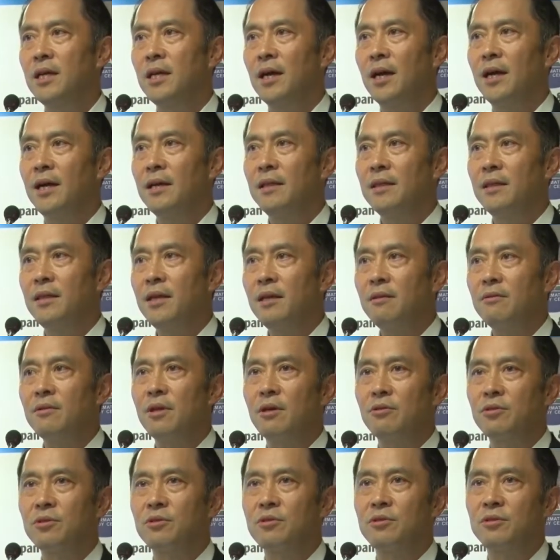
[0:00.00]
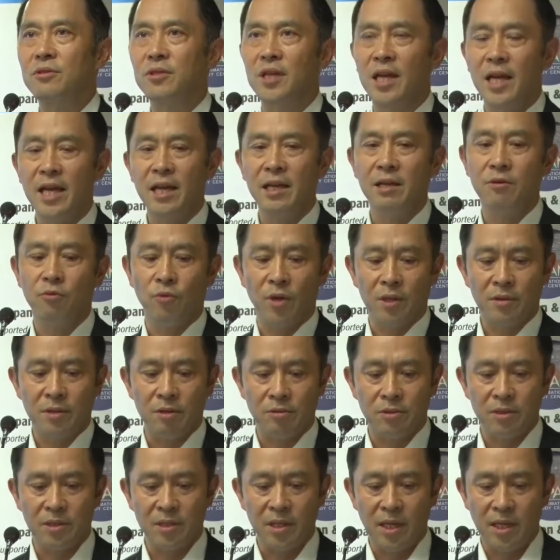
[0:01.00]
i think they're saying what
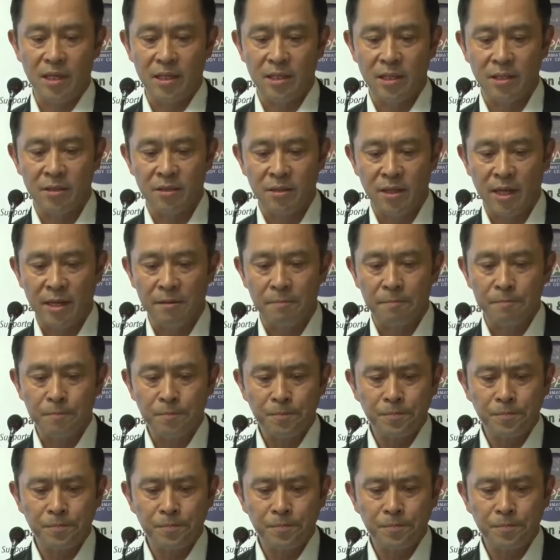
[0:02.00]
they're saying is that